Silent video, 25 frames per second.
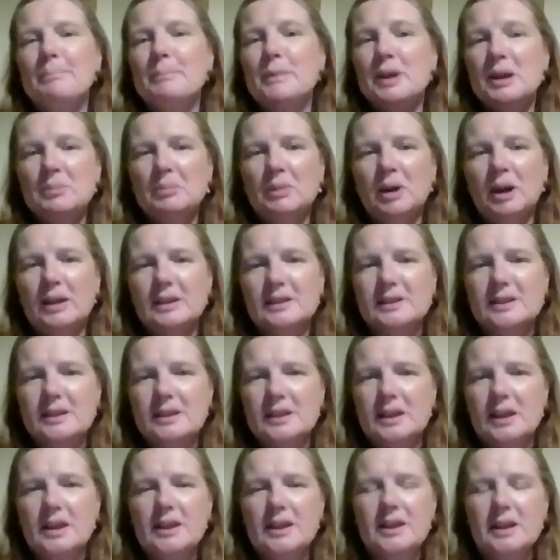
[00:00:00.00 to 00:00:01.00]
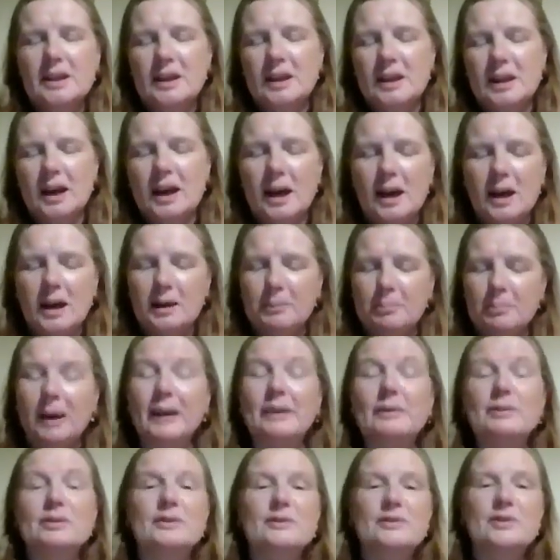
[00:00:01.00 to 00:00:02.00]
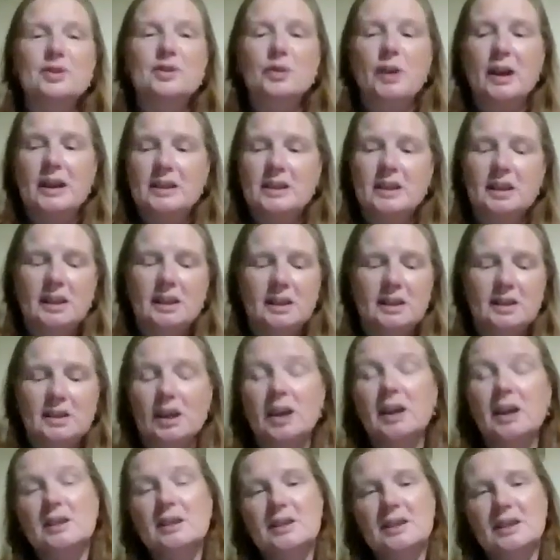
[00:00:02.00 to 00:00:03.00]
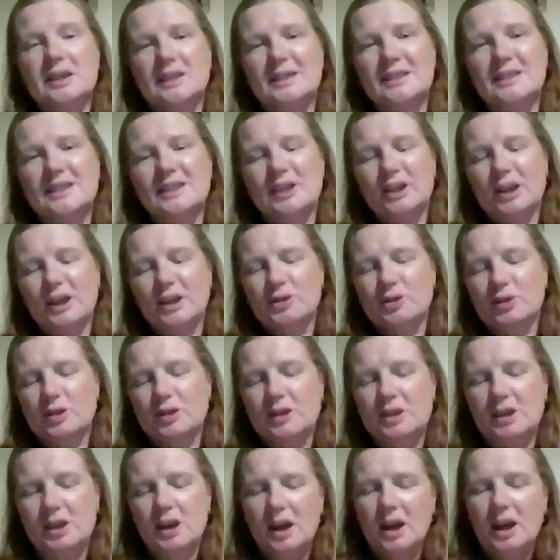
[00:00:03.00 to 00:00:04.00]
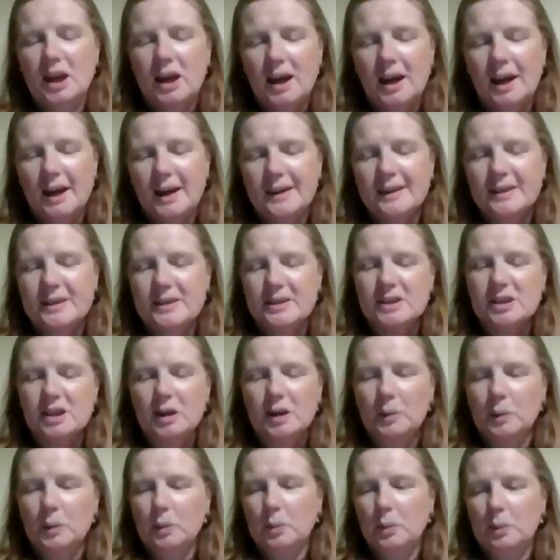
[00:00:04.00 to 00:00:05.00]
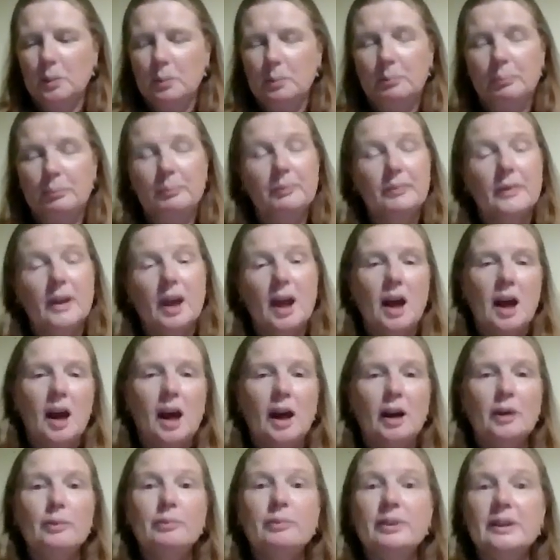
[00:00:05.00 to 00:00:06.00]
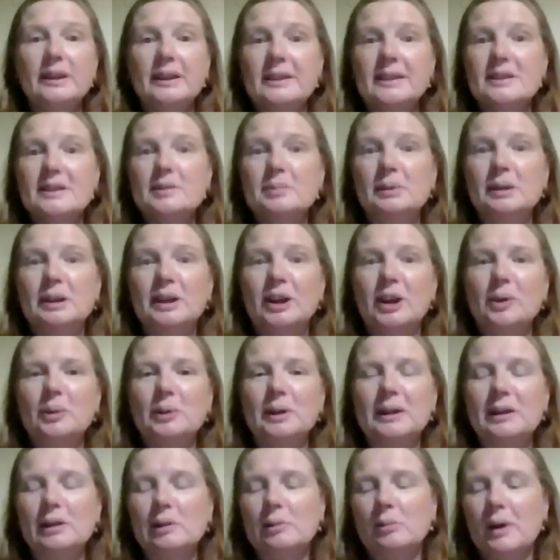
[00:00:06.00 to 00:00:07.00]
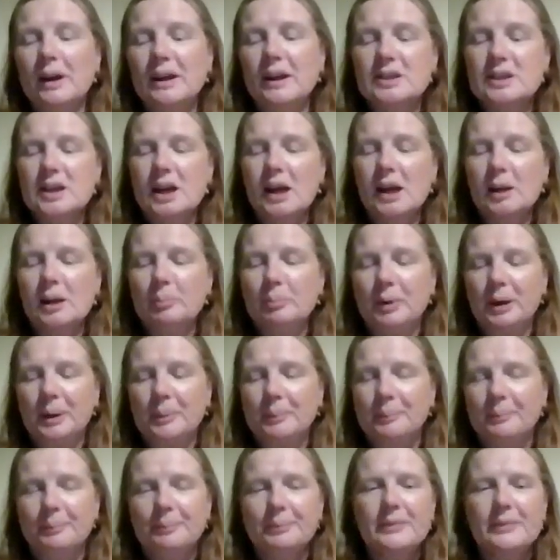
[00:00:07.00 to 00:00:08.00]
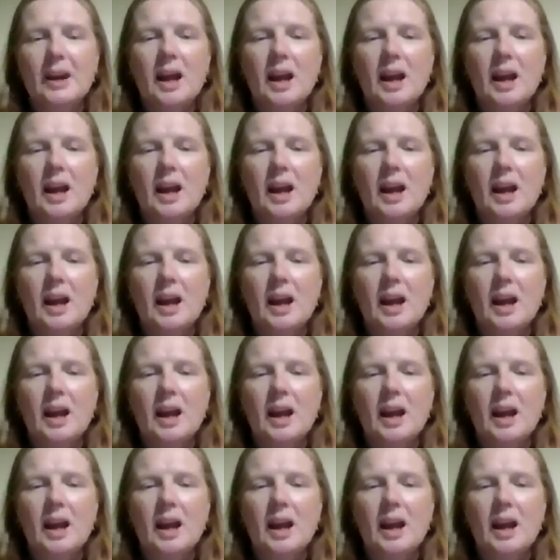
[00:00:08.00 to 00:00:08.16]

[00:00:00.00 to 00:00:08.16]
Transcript: minimize the amount of stress and anxiety in teenagers. And so hopefully this will go a little way to helping.